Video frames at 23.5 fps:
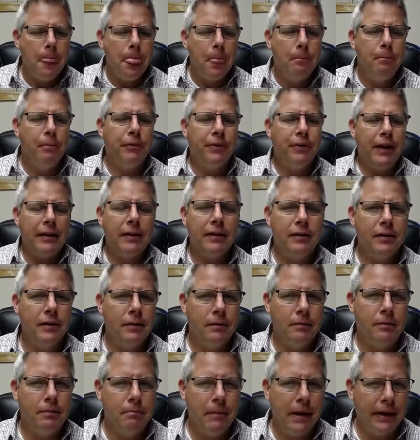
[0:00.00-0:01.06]
But that doesn't
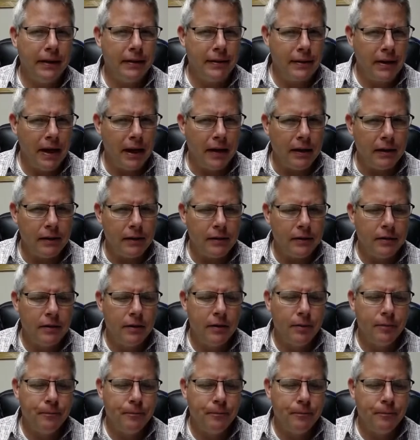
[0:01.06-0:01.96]
make sense.